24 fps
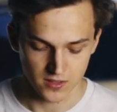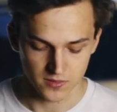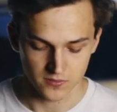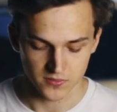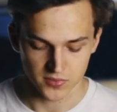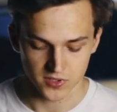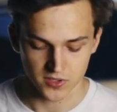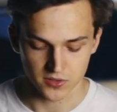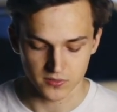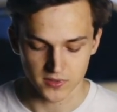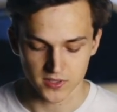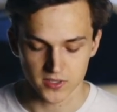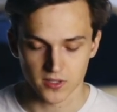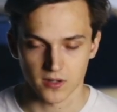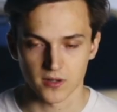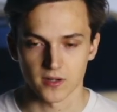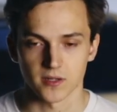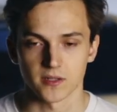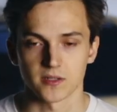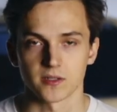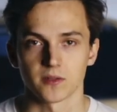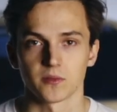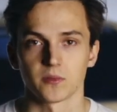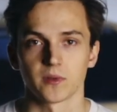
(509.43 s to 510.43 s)
So it's
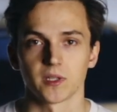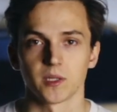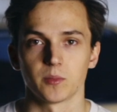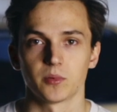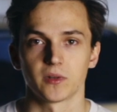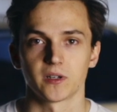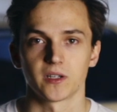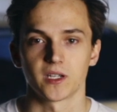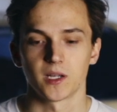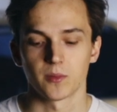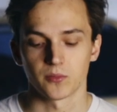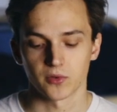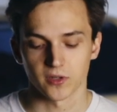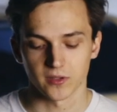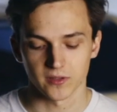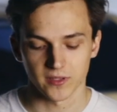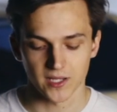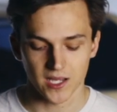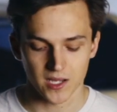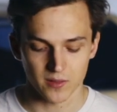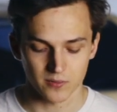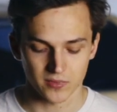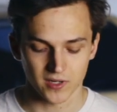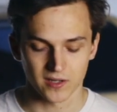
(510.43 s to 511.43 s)
hard to really put a number on
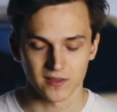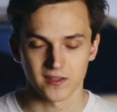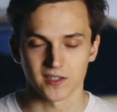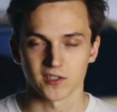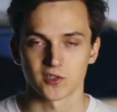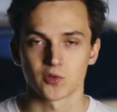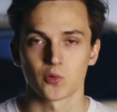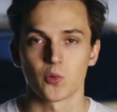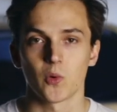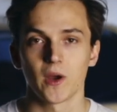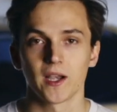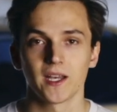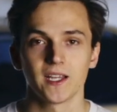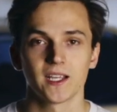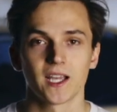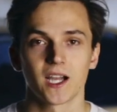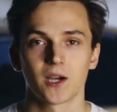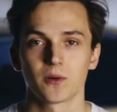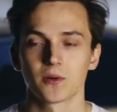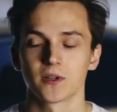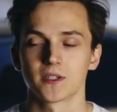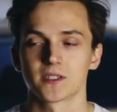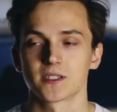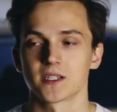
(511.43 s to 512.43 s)
that. I think 20
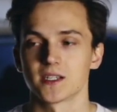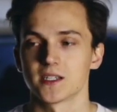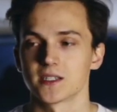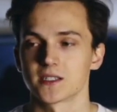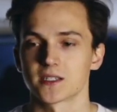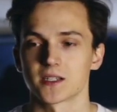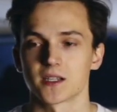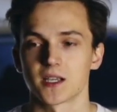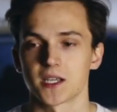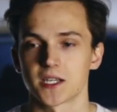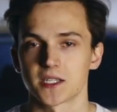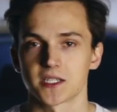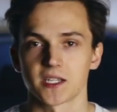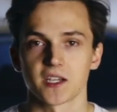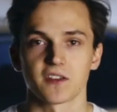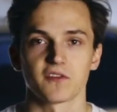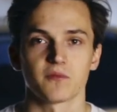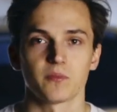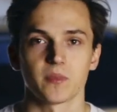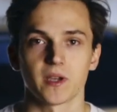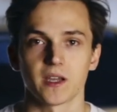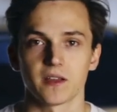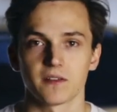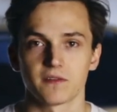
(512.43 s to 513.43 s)
hours is a
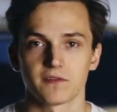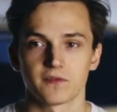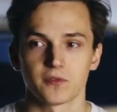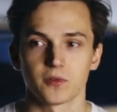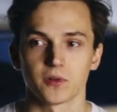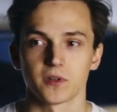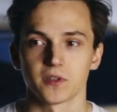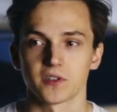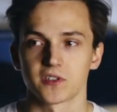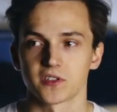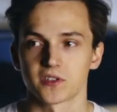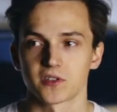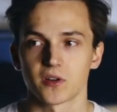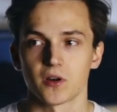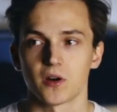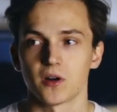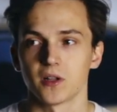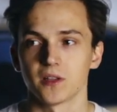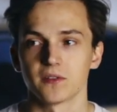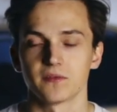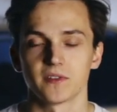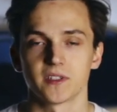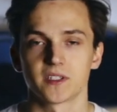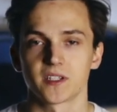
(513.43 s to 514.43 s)
safe bet for just
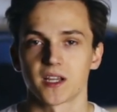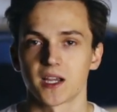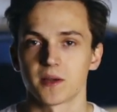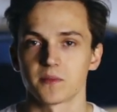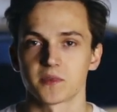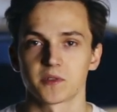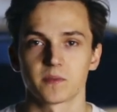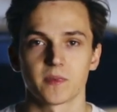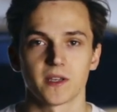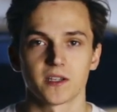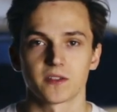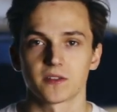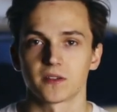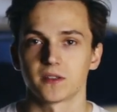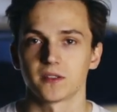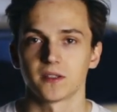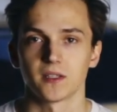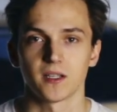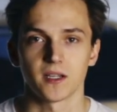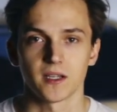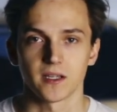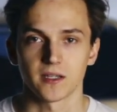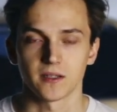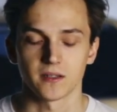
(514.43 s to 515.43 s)
all of the time spent
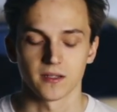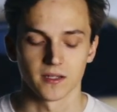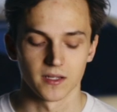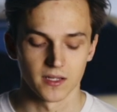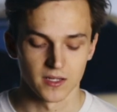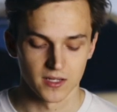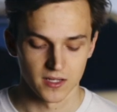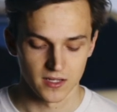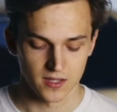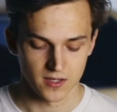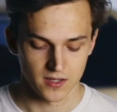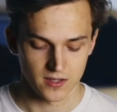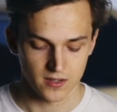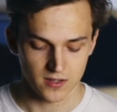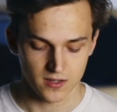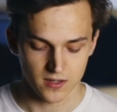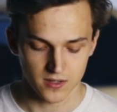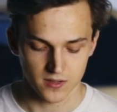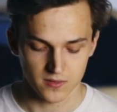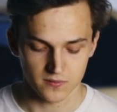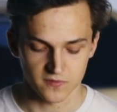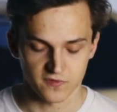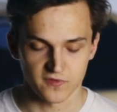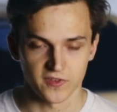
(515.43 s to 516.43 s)
online
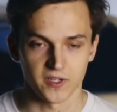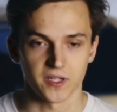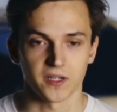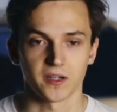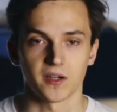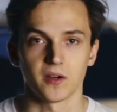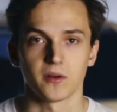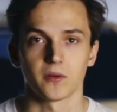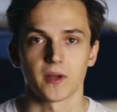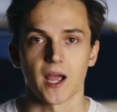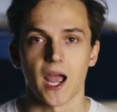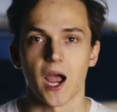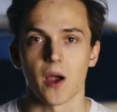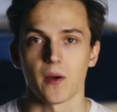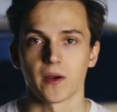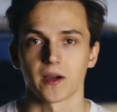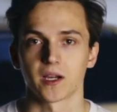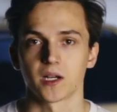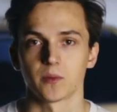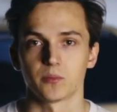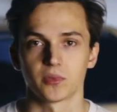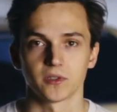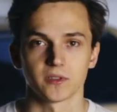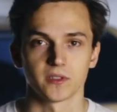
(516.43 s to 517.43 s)
figuring out how I'm
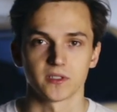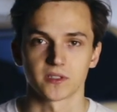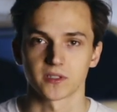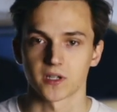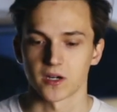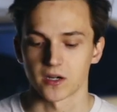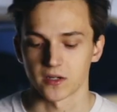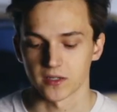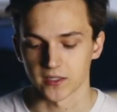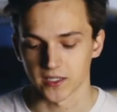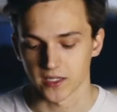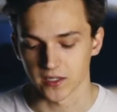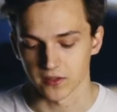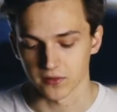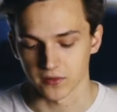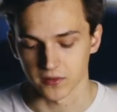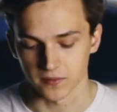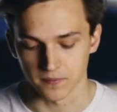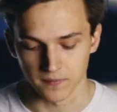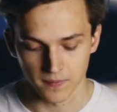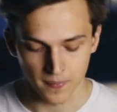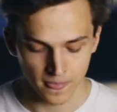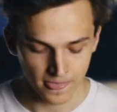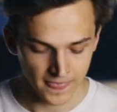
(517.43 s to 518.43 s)
gonna put this car together.
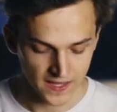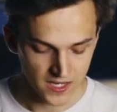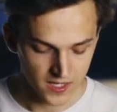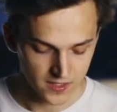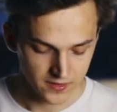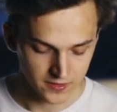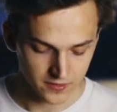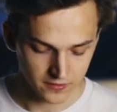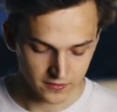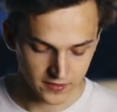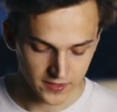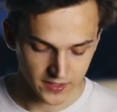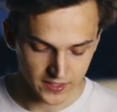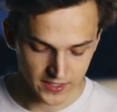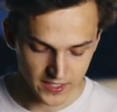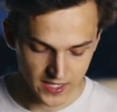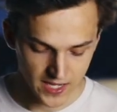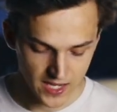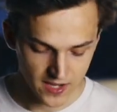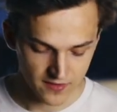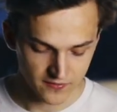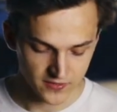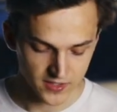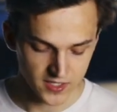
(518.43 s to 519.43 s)
The other thing I
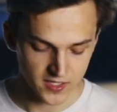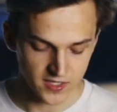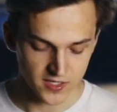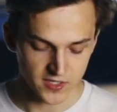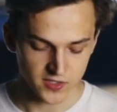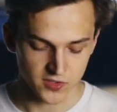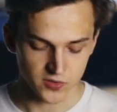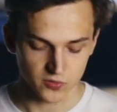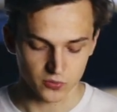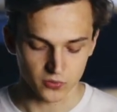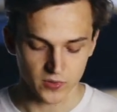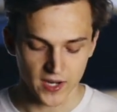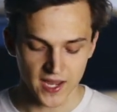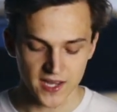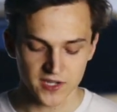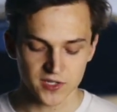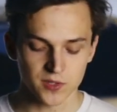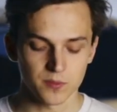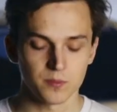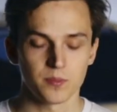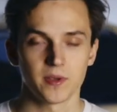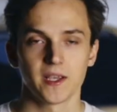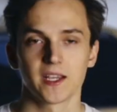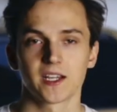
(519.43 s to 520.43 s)
have is
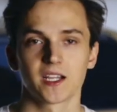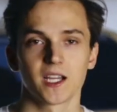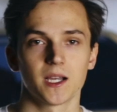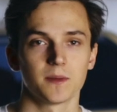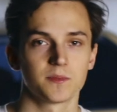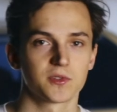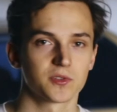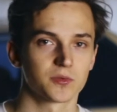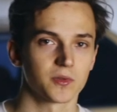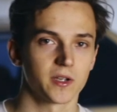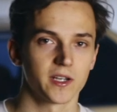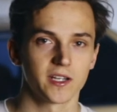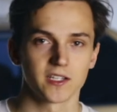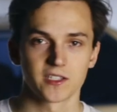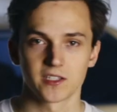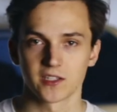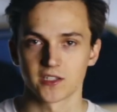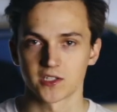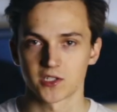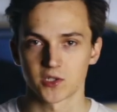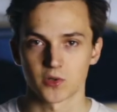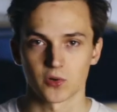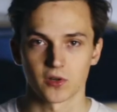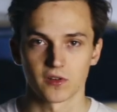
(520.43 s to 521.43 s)
random pickups, running to
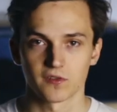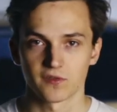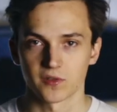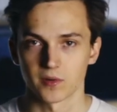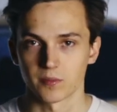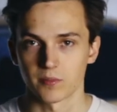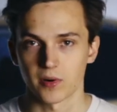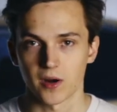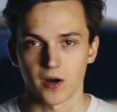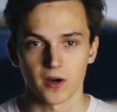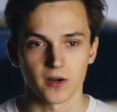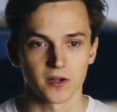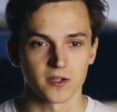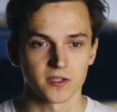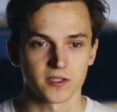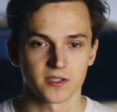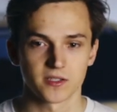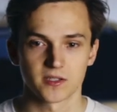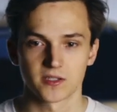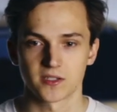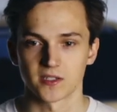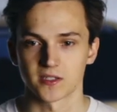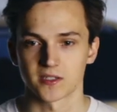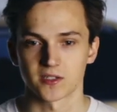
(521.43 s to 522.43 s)
the store for
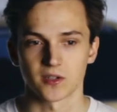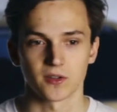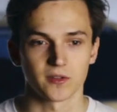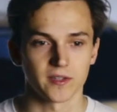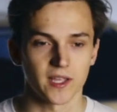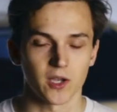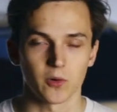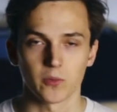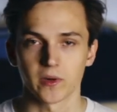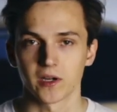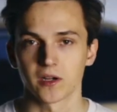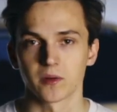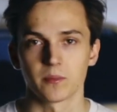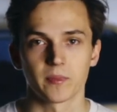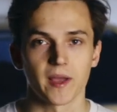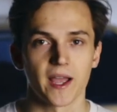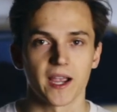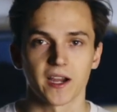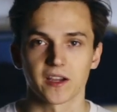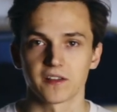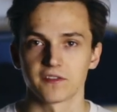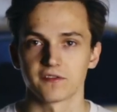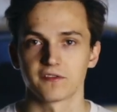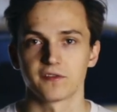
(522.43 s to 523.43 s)
parts, just all that weird
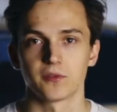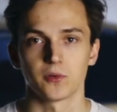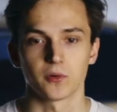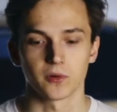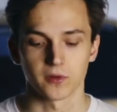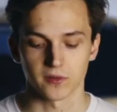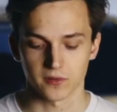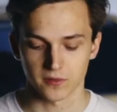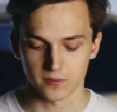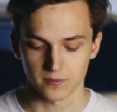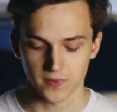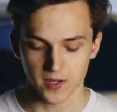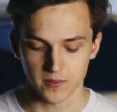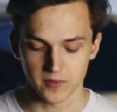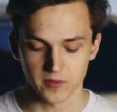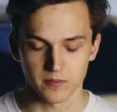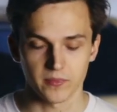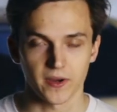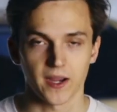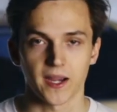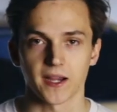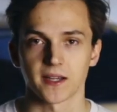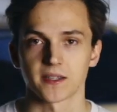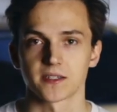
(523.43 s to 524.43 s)
back and forth, maybe
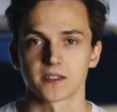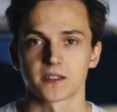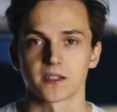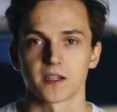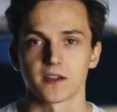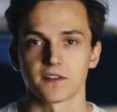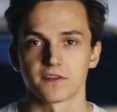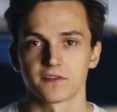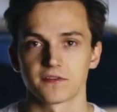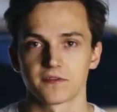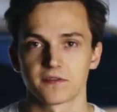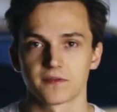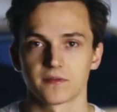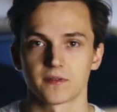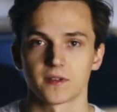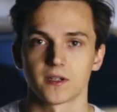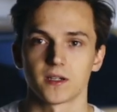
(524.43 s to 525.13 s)
buying stuff